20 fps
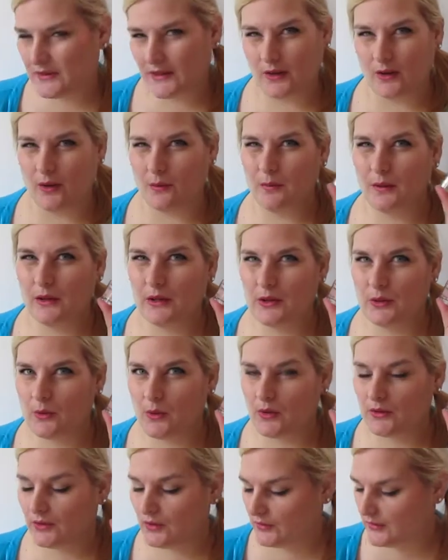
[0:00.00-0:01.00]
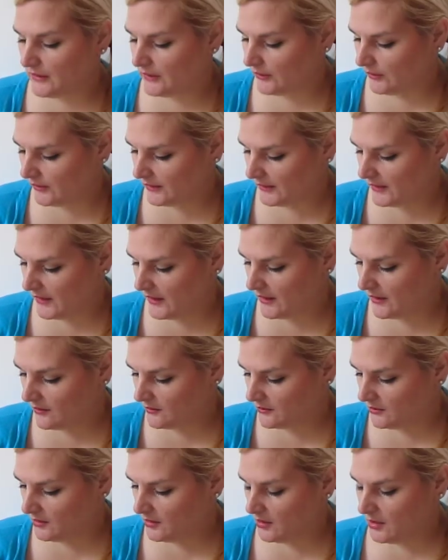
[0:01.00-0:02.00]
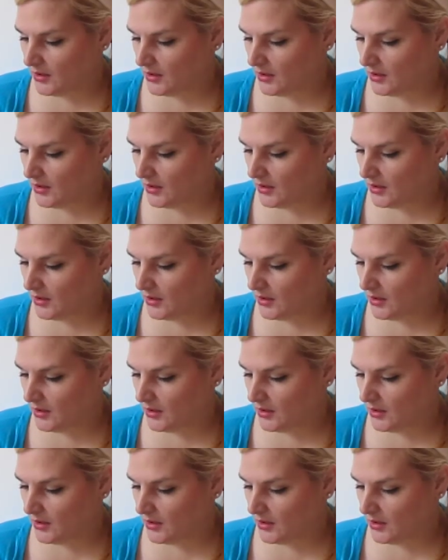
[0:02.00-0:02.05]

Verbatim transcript: I got a blue one not that long ago.